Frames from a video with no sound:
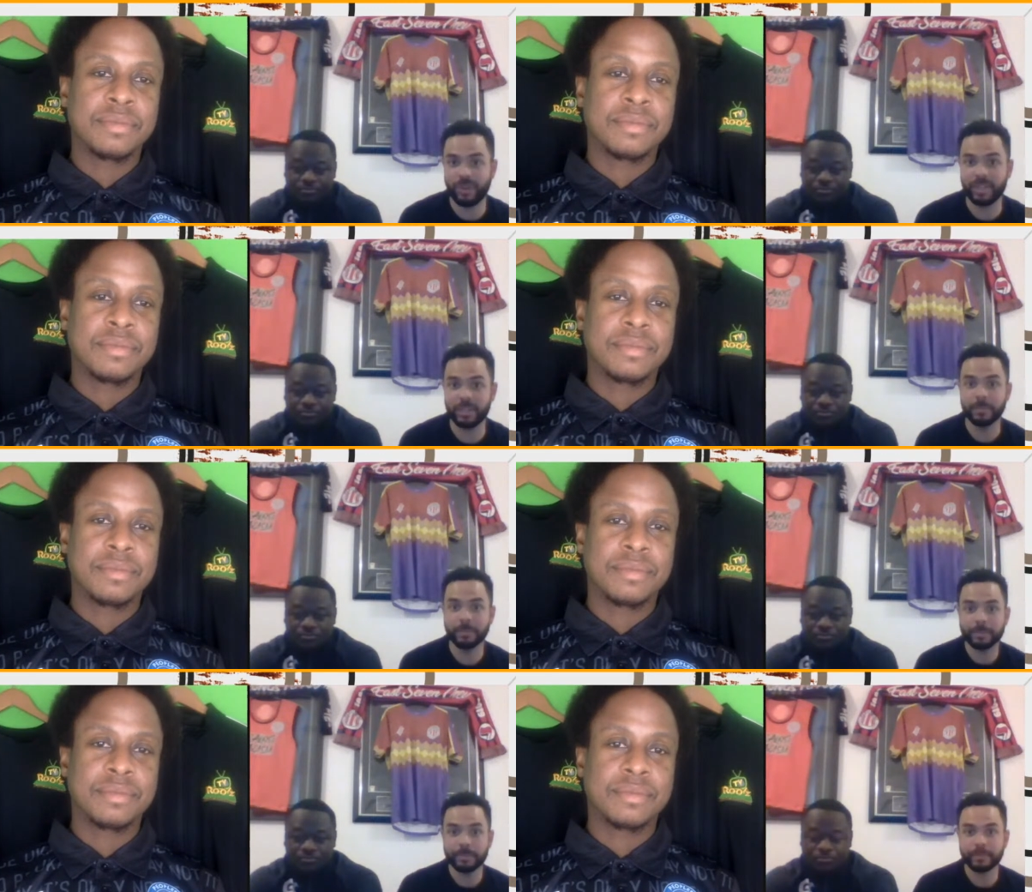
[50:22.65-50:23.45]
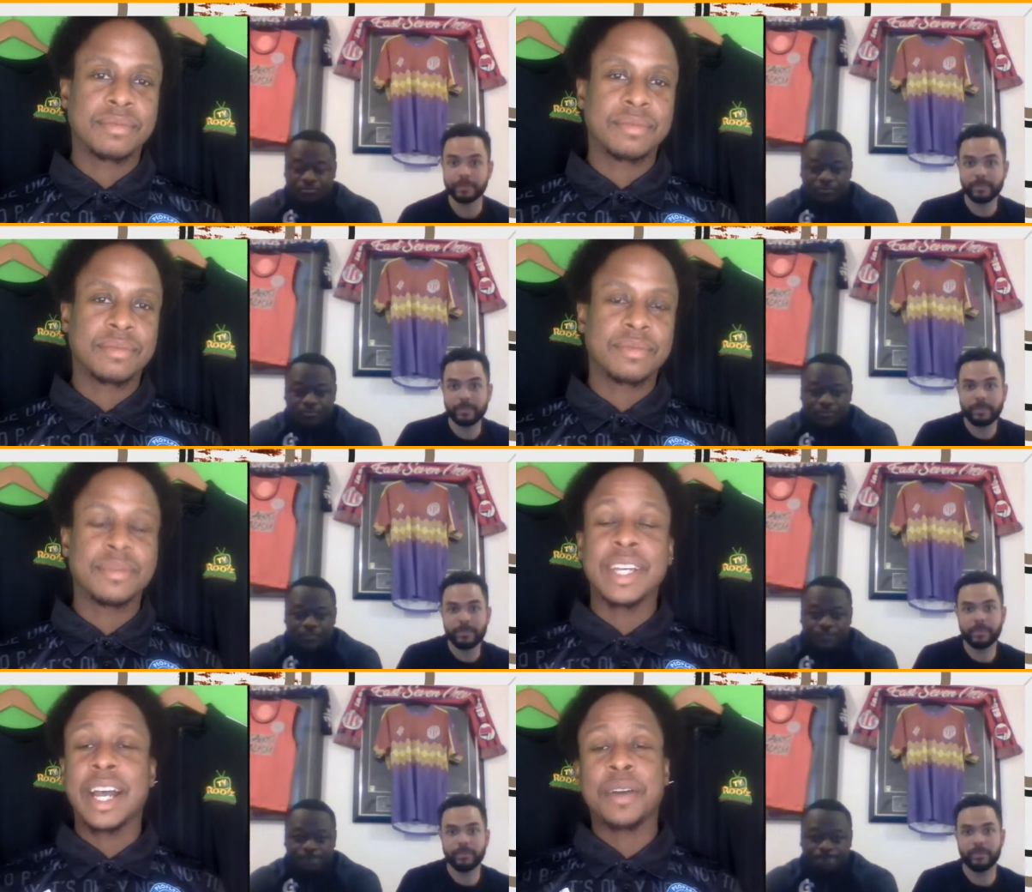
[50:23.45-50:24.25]
Speaker 1: we're trying to do.
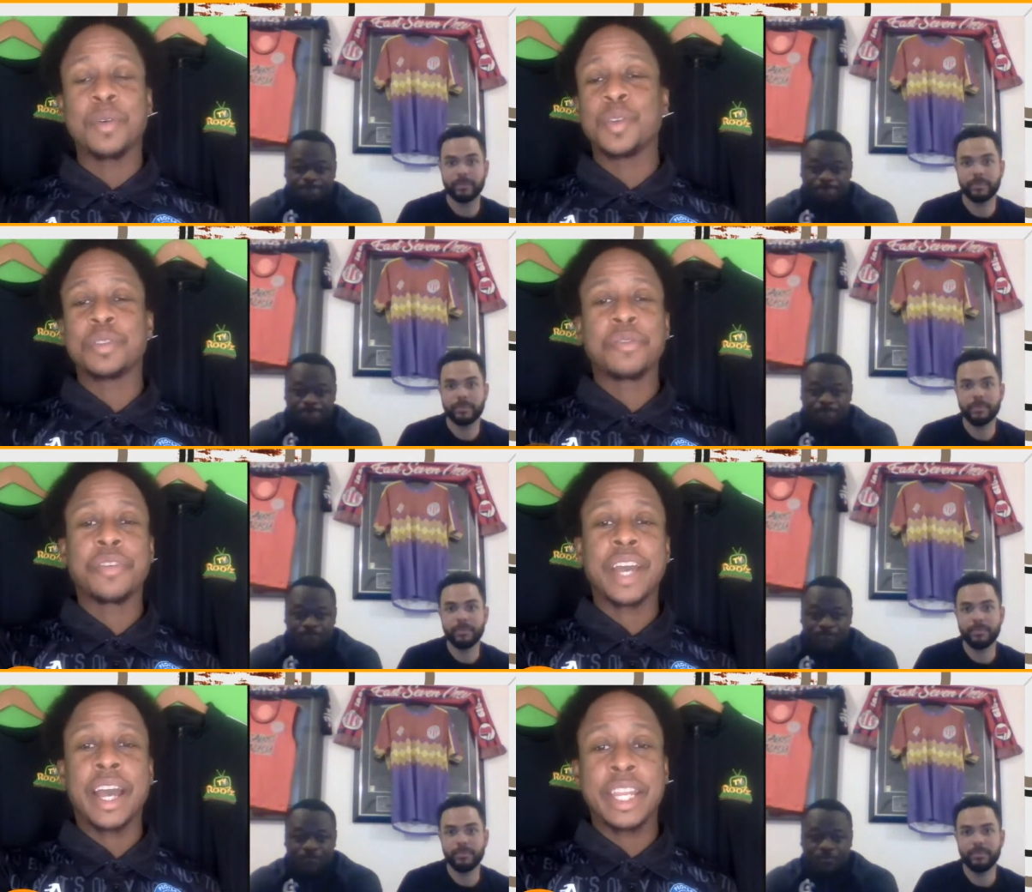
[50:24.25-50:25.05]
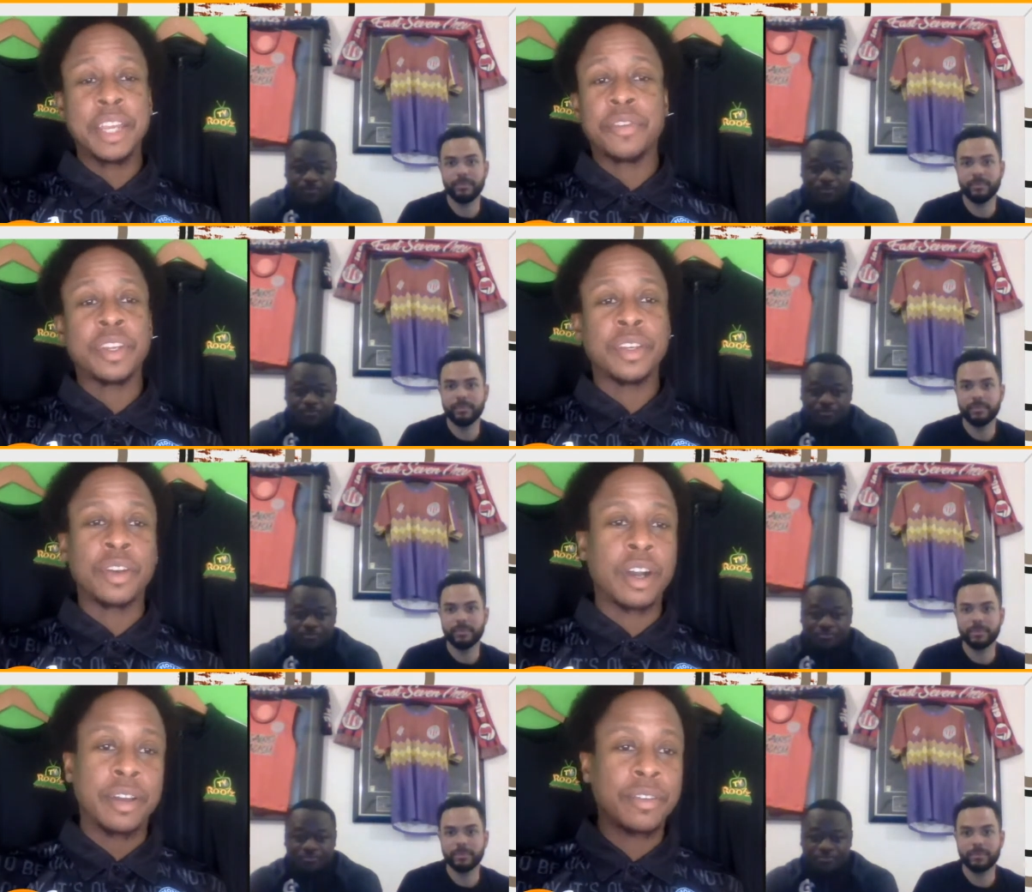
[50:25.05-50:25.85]
Speaker 2: No, awesome for that, and even you
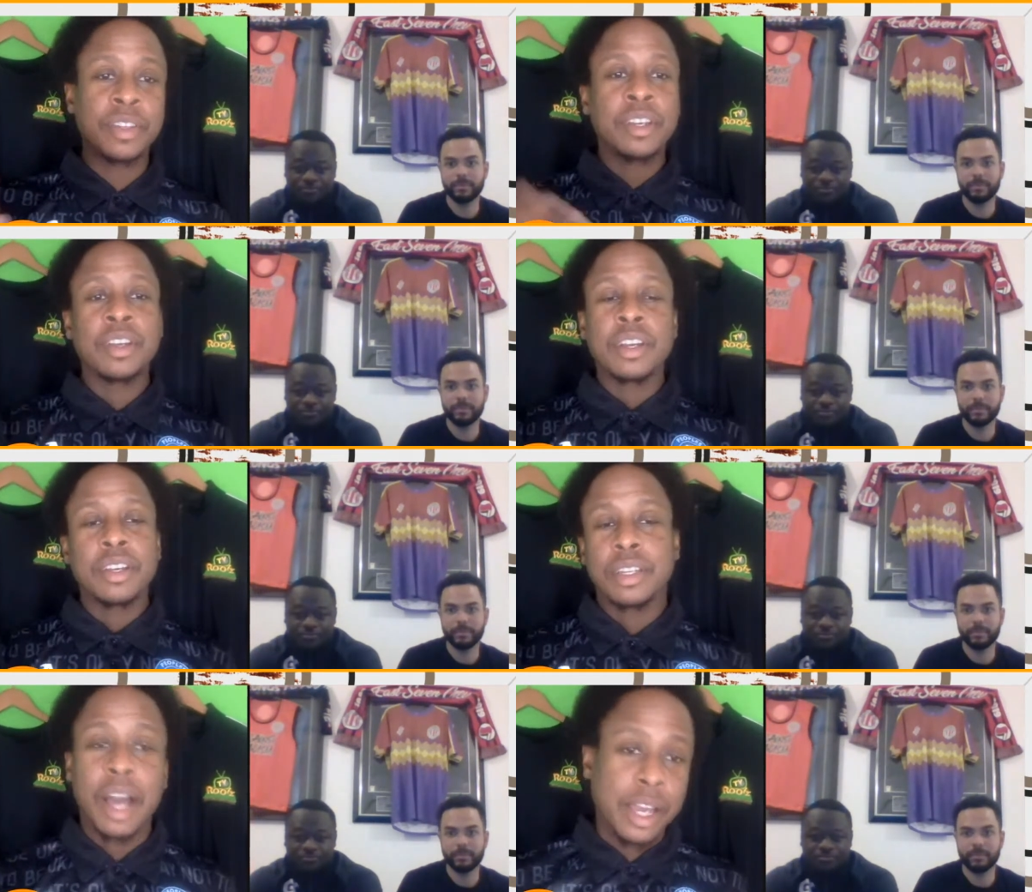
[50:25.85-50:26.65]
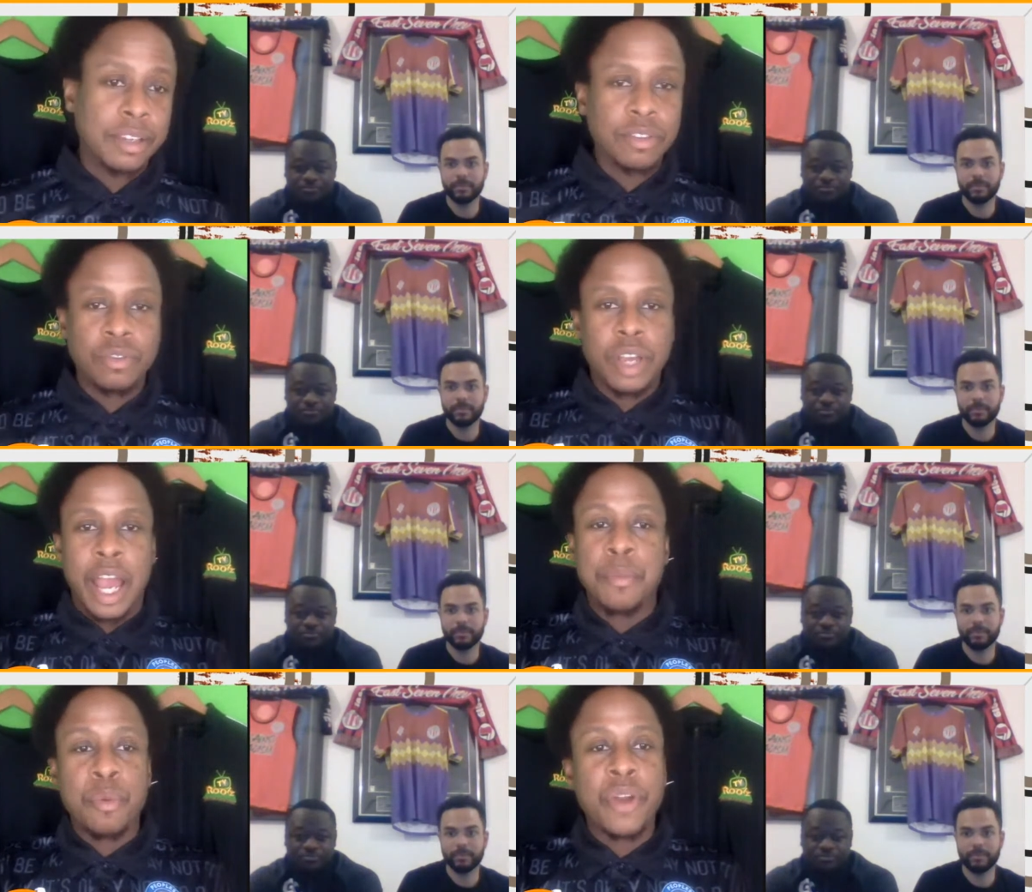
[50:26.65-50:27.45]
got a um, like
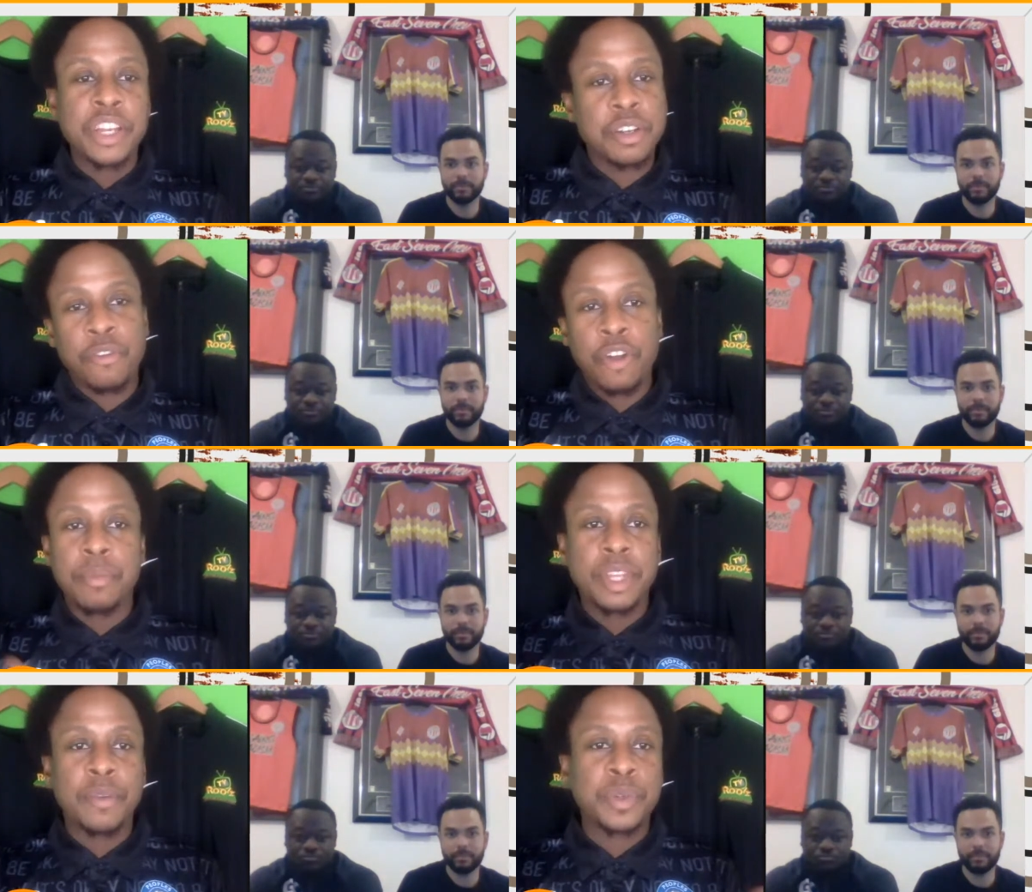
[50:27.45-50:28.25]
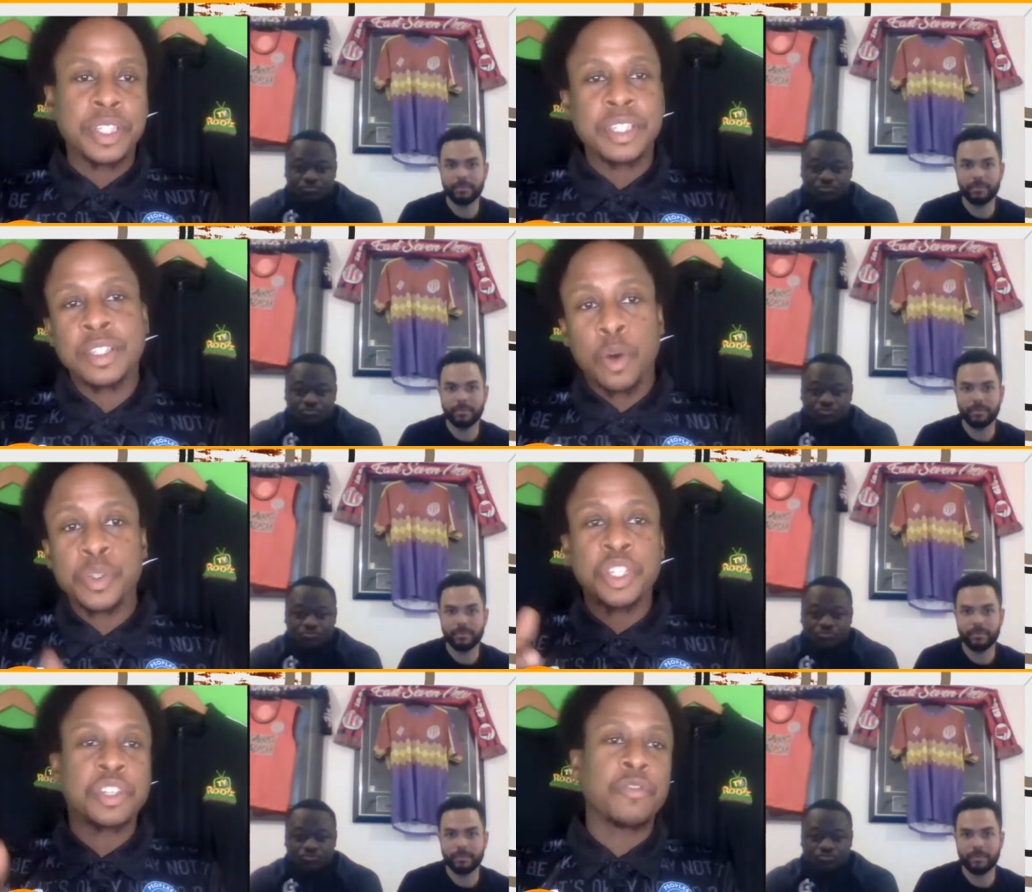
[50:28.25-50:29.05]
admiration from the opposite
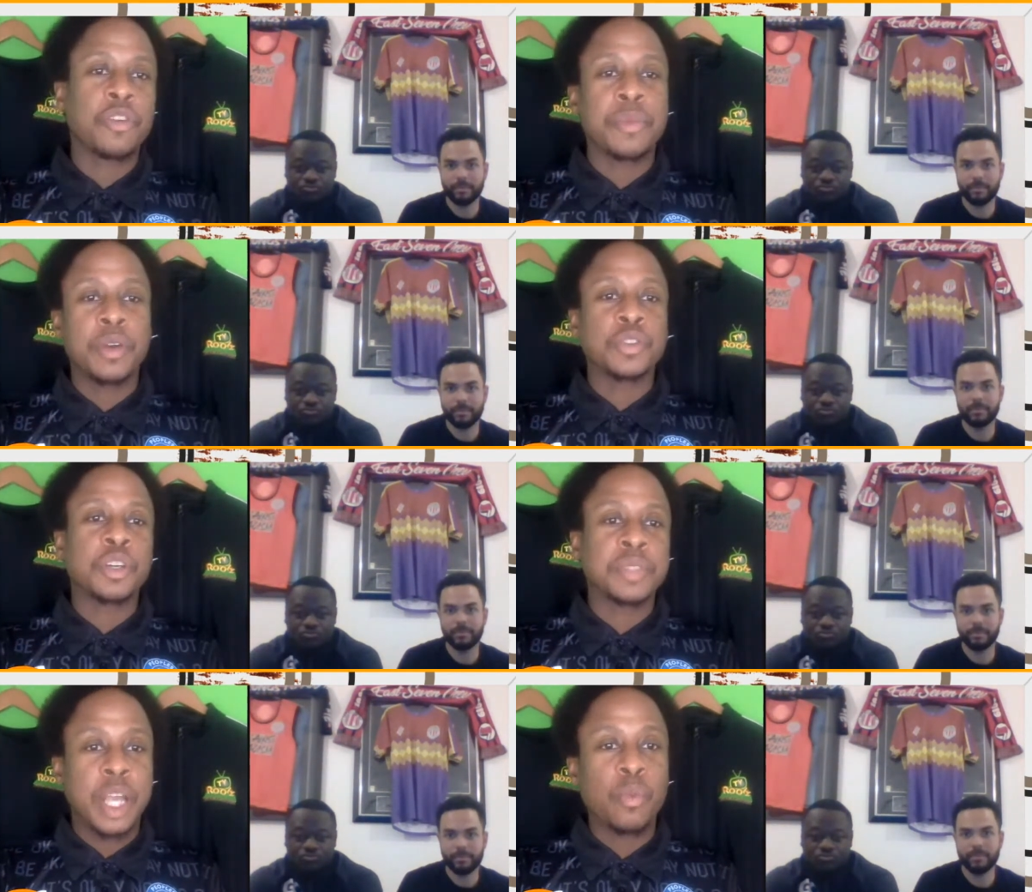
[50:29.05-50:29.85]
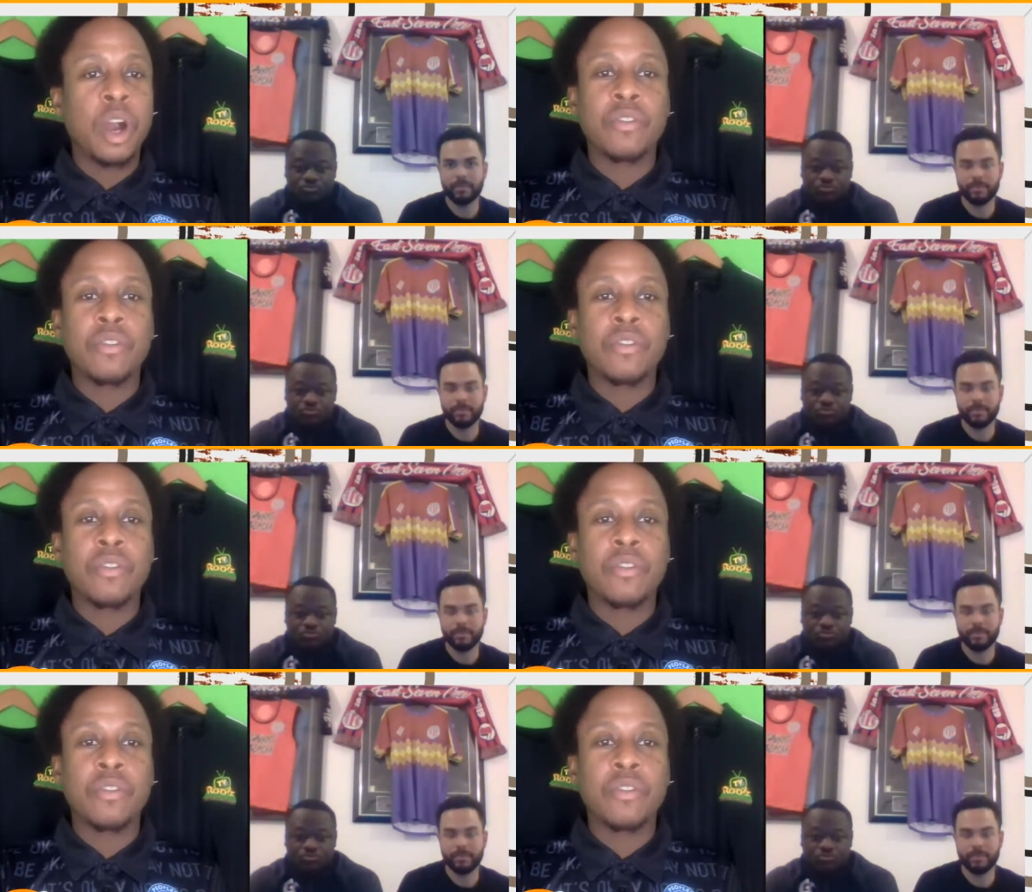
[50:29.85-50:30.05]
opposition from Hilltop saying,